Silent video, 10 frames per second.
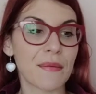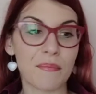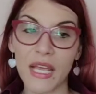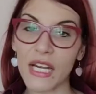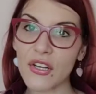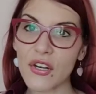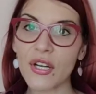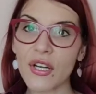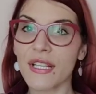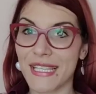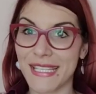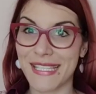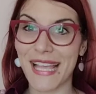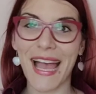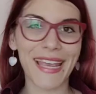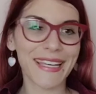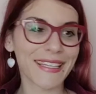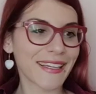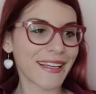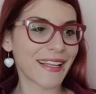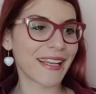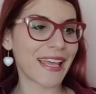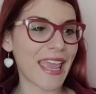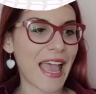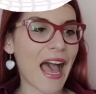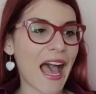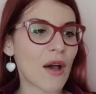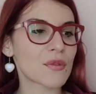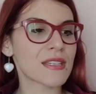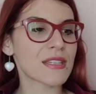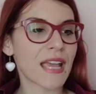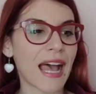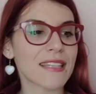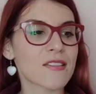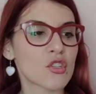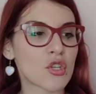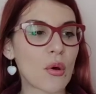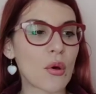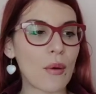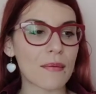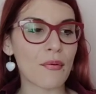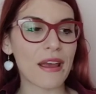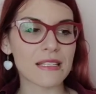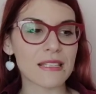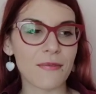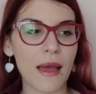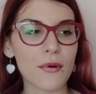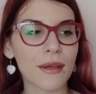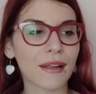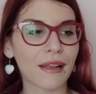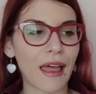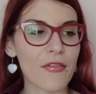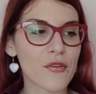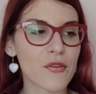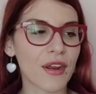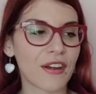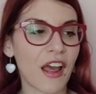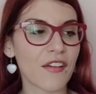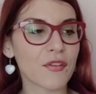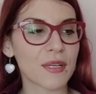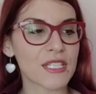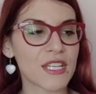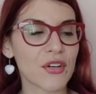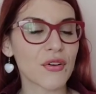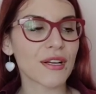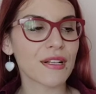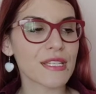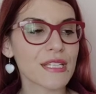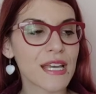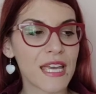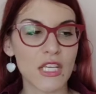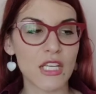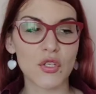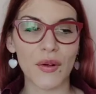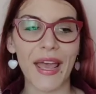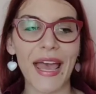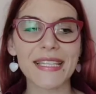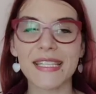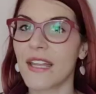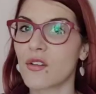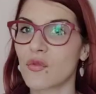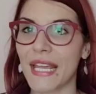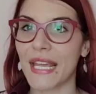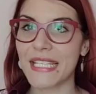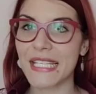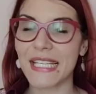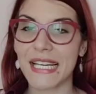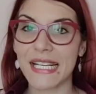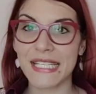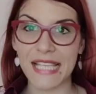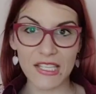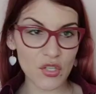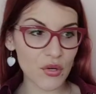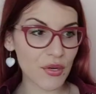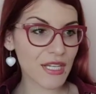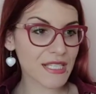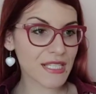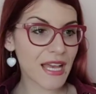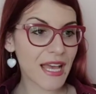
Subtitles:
Milliner, design, lay out, cut, sew and press fabric, leather and other materials into hats and related accessories.